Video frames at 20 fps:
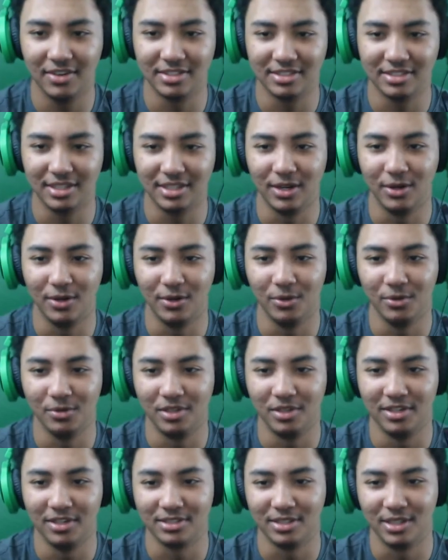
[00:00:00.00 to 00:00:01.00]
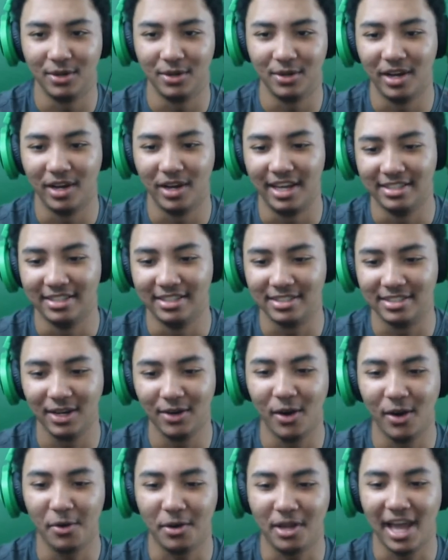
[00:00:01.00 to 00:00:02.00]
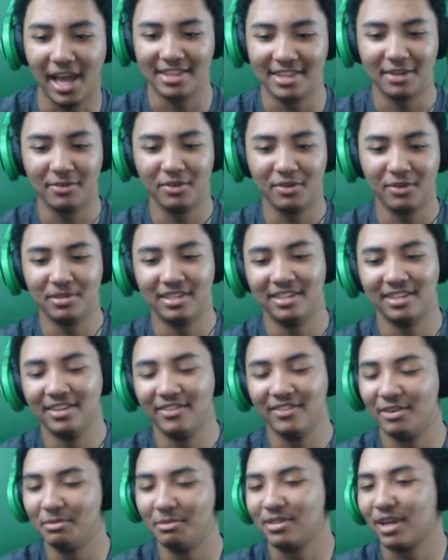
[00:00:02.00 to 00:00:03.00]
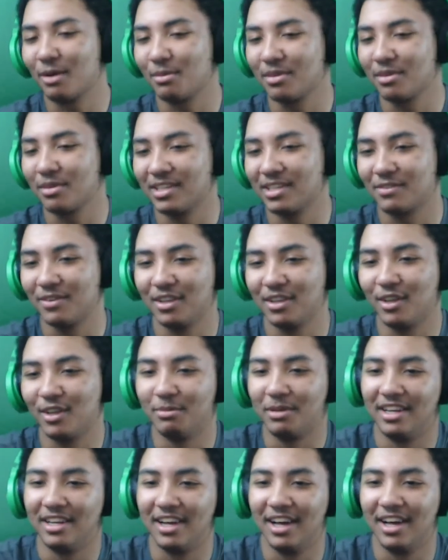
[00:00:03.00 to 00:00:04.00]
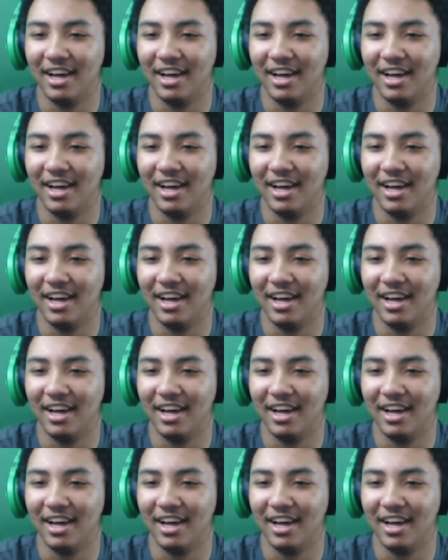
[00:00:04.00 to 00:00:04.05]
no way. So okay, I think we've been talking about this for a little bit.